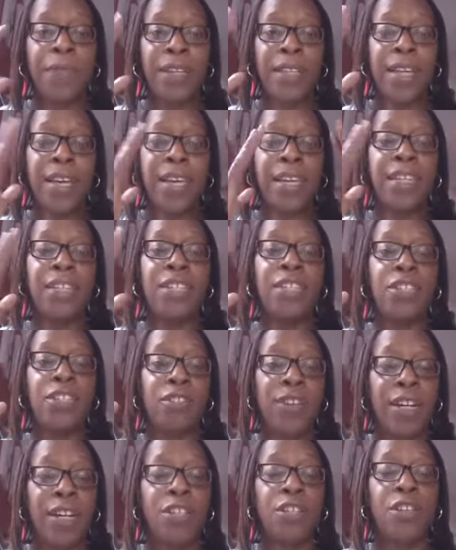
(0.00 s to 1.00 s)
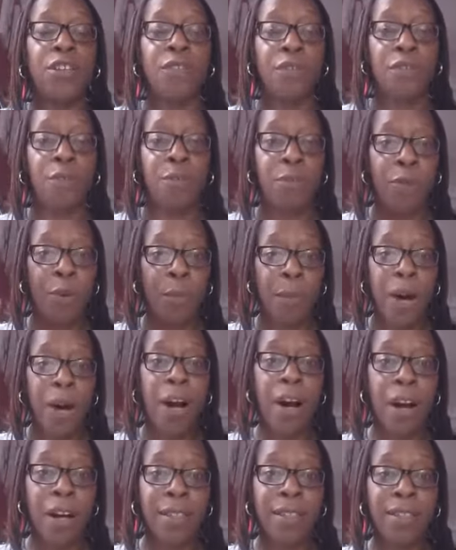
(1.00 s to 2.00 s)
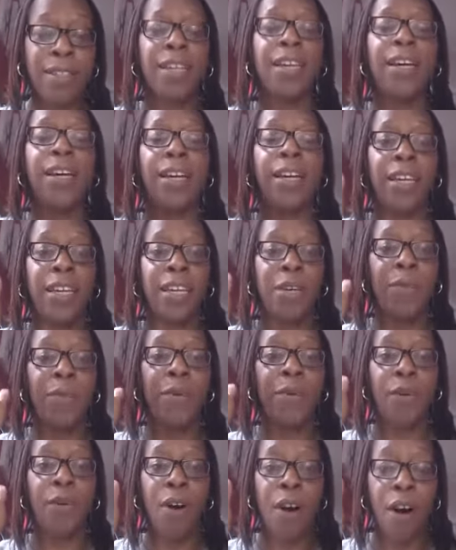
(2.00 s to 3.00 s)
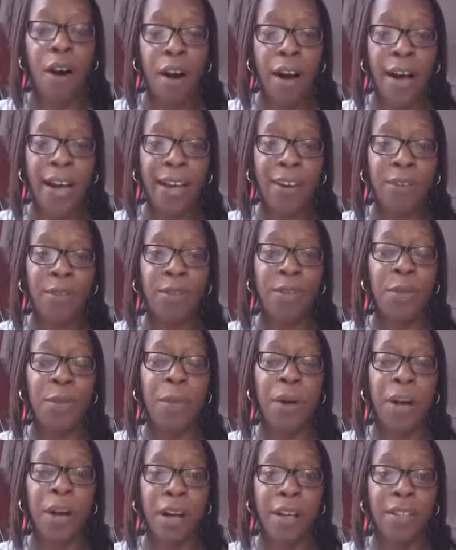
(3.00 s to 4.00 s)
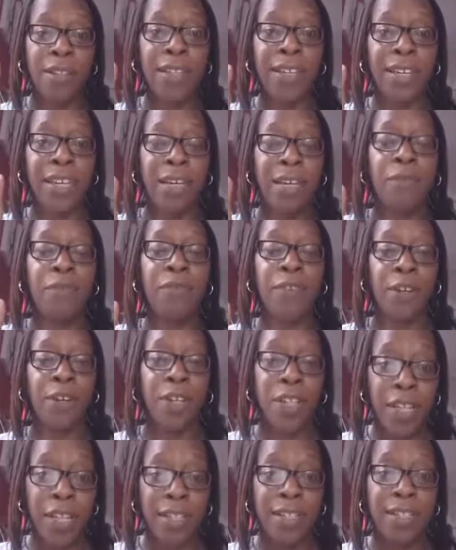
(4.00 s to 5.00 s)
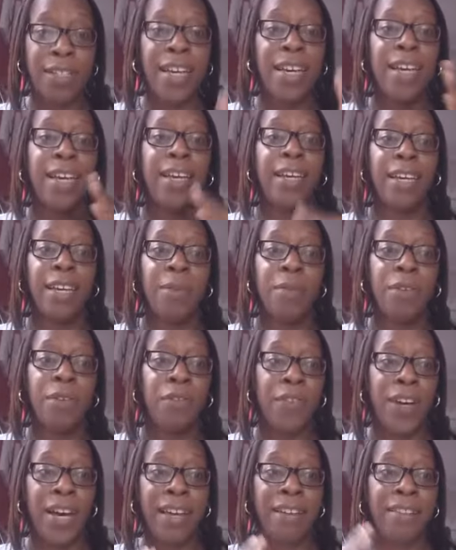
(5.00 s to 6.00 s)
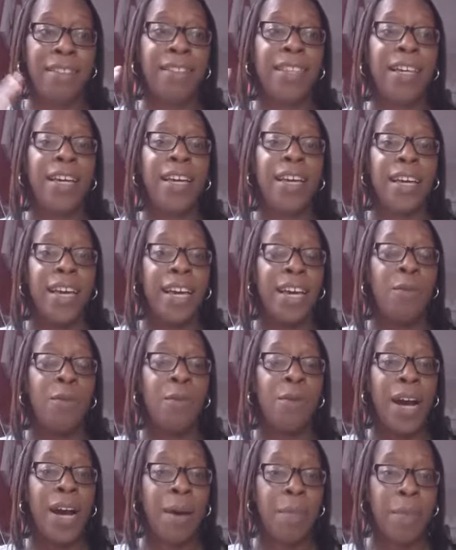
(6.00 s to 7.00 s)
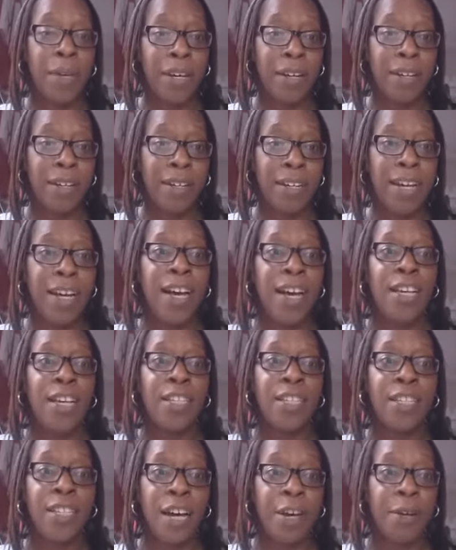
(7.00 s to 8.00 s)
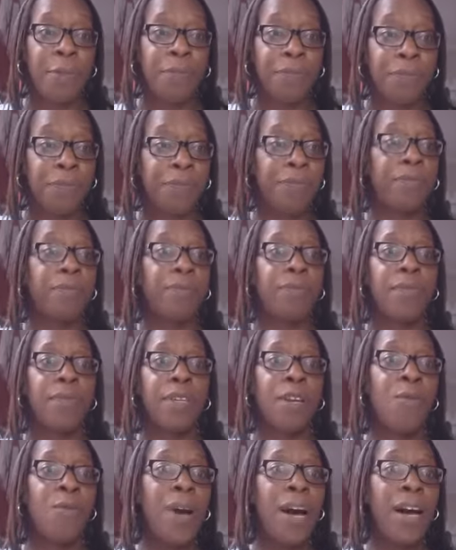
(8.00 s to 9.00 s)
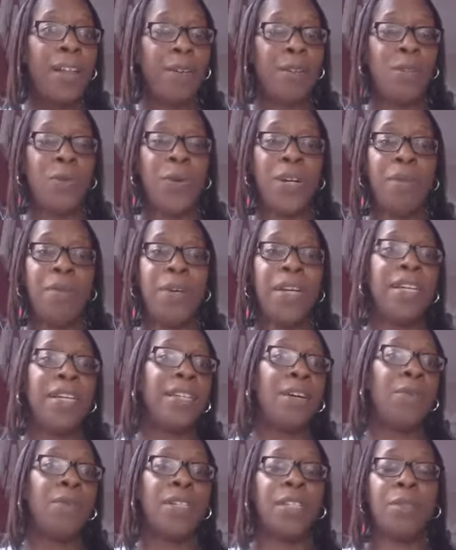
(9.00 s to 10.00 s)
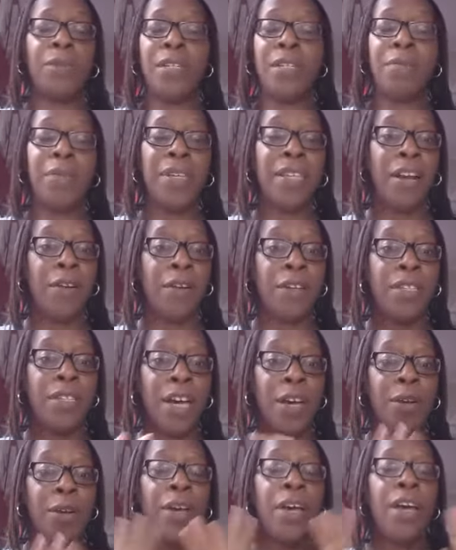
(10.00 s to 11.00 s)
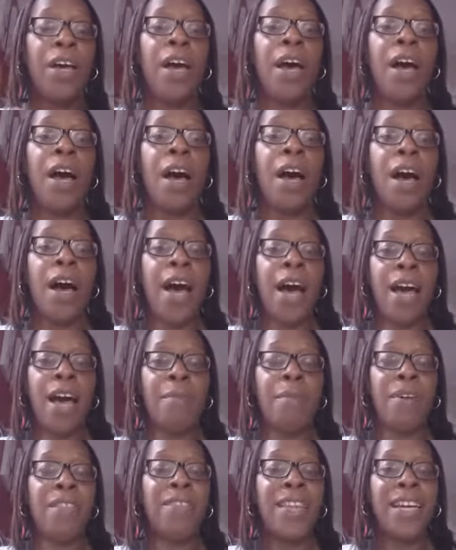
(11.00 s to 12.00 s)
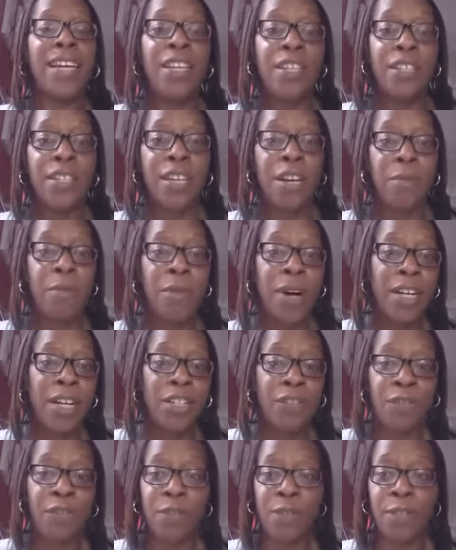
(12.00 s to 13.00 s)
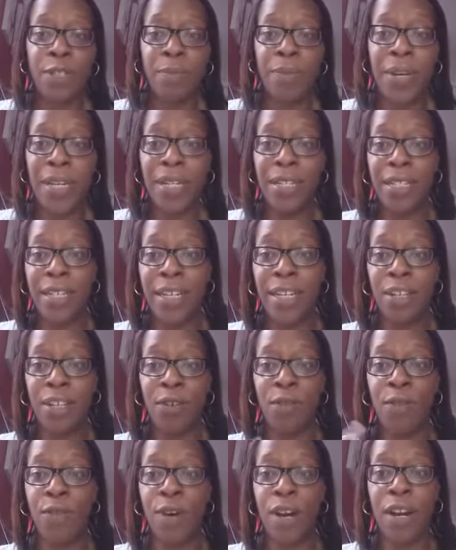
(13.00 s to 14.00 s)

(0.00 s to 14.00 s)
that can distract you from your path. Keep your eye on the path. Keep focused. Keep the faith. It will happen. So, wow, that was twenty minutes. I wasn't expecting to be long. So, um, thank you so much for spending your